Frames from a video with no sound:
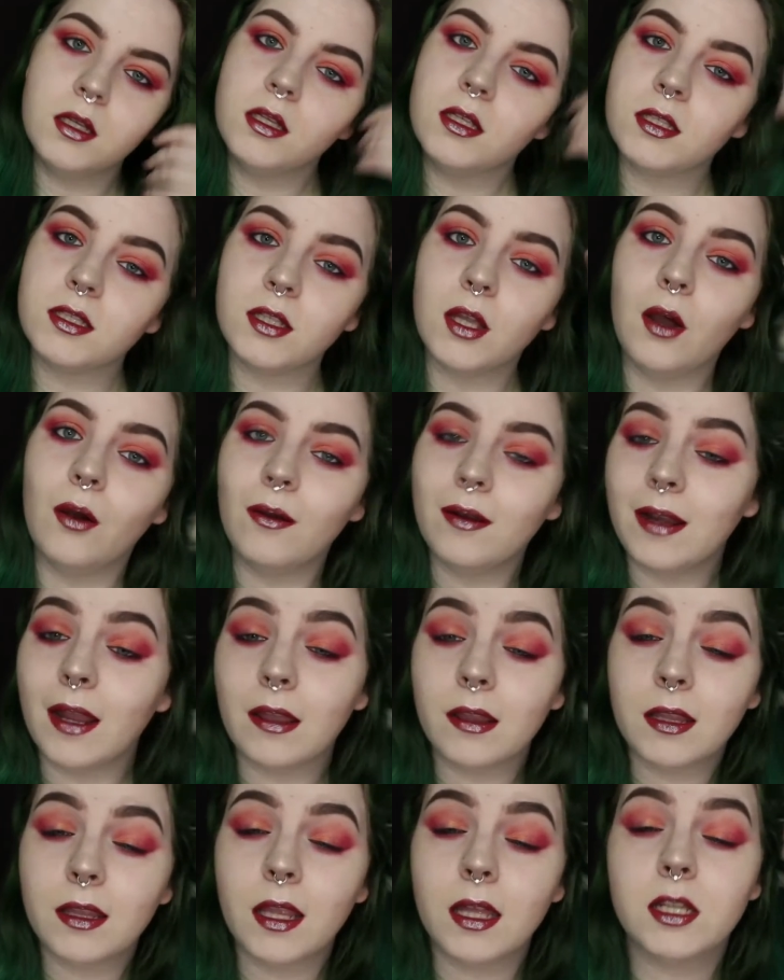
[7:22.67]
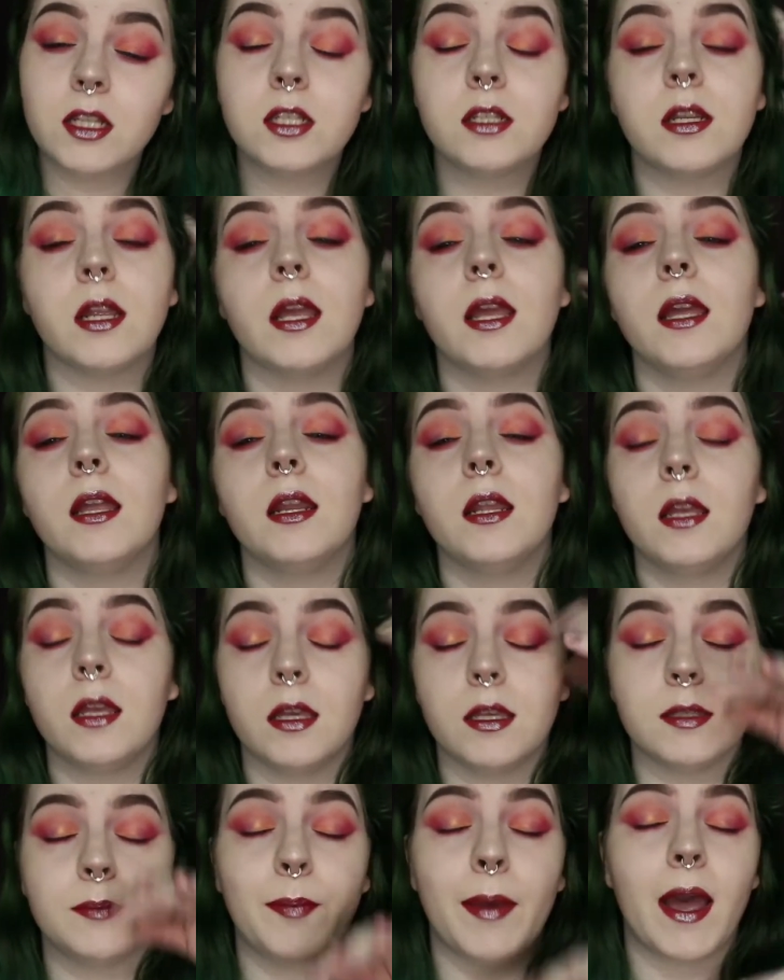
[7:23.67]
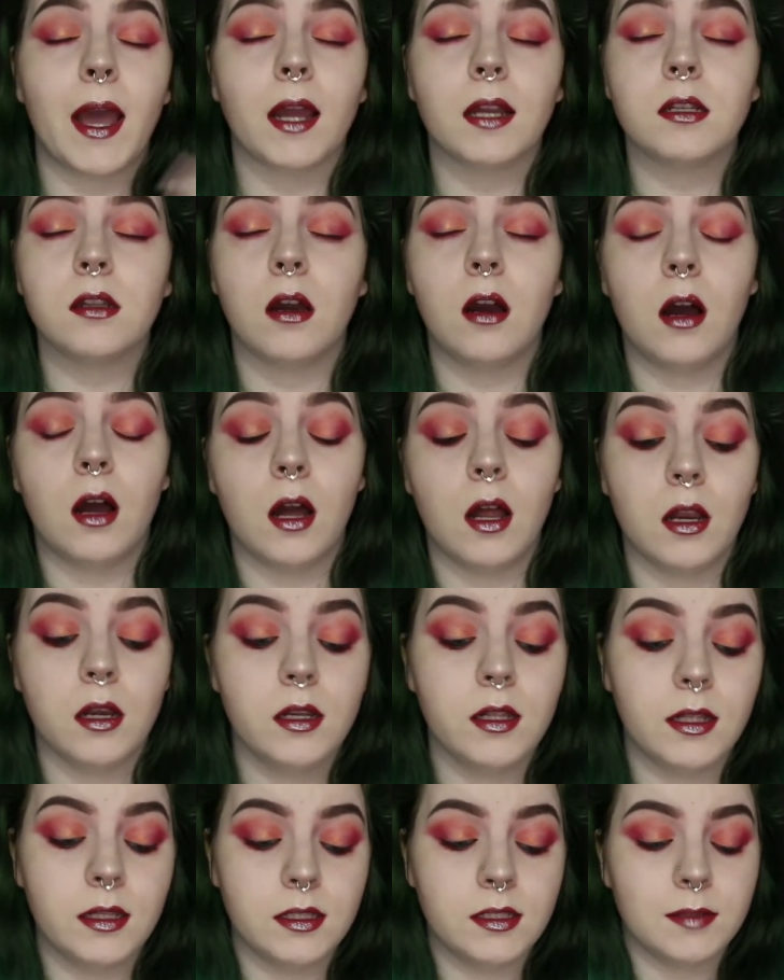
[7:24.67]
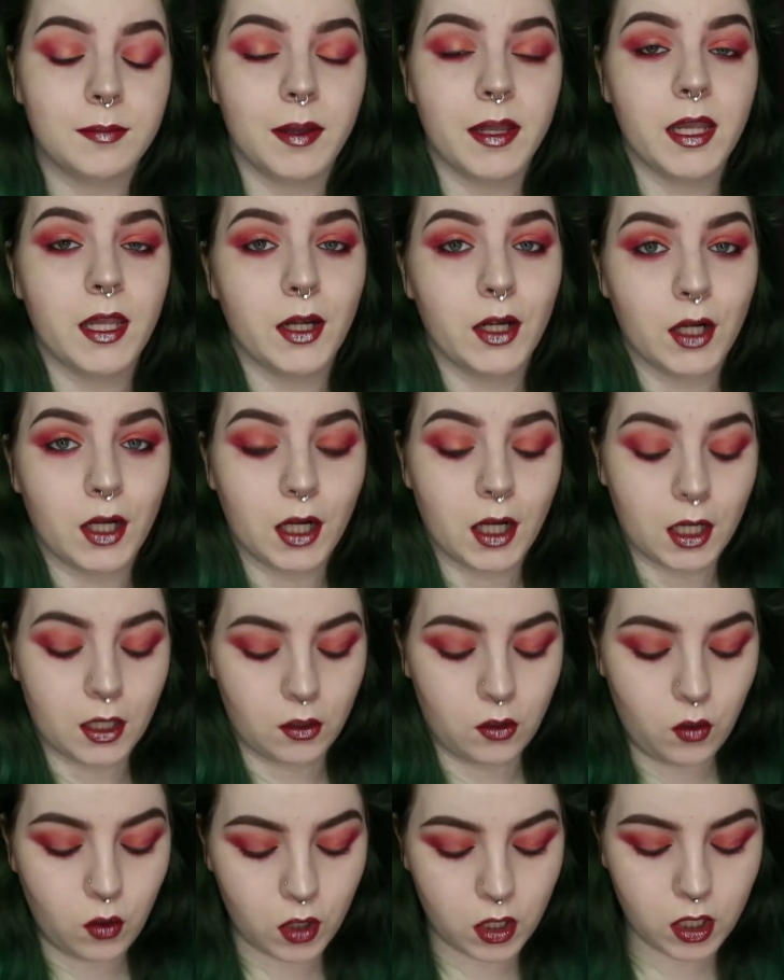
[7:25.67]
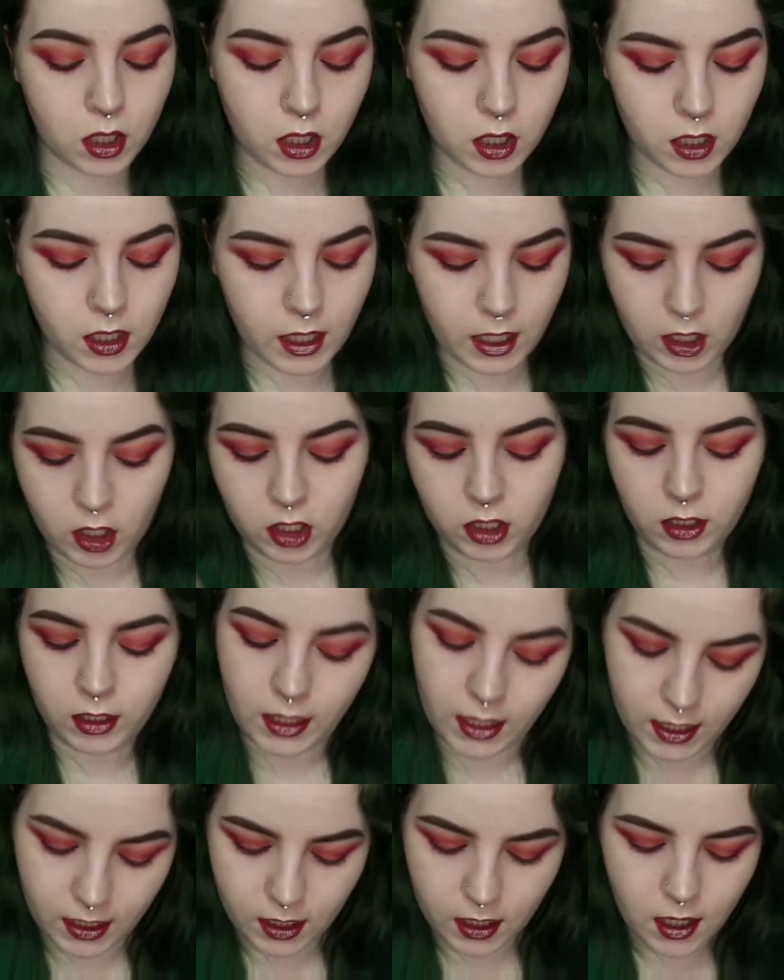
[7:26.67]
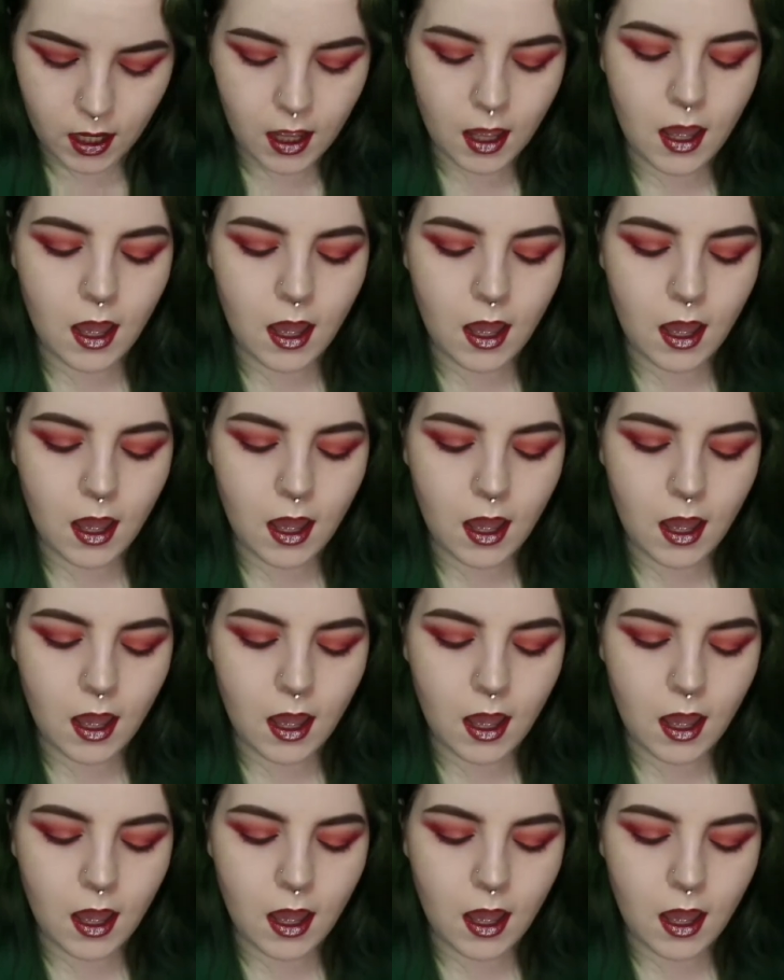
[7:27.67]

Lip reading: So now that that shade is packed on into my inner corner, inner lid,